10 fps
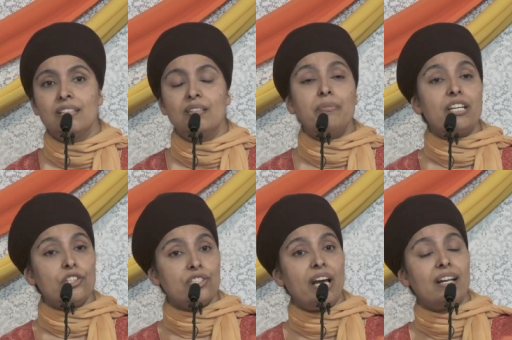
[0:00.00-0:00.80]
my
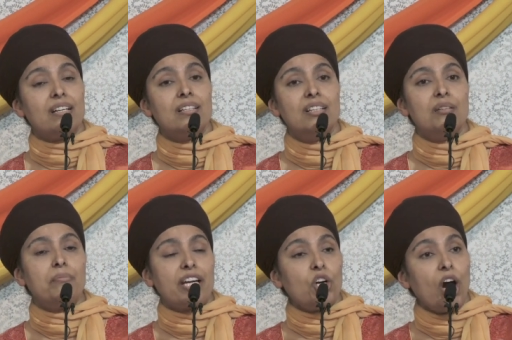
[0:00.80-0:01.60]
kashada,
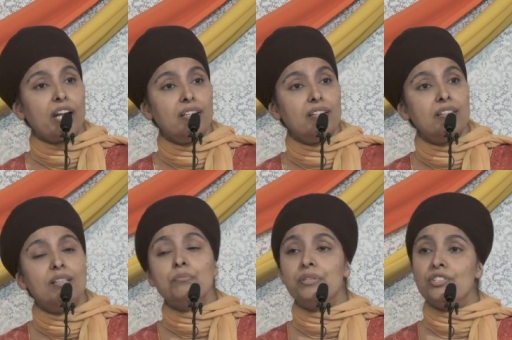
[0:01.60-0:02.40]
my cotton
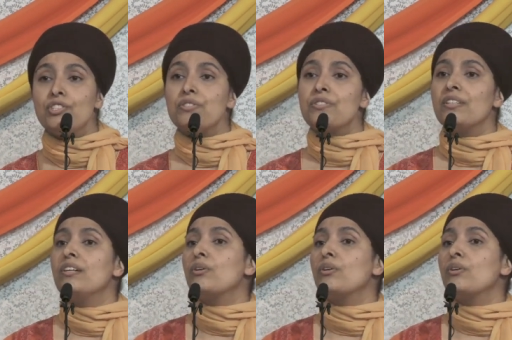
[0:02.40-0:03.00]
breeches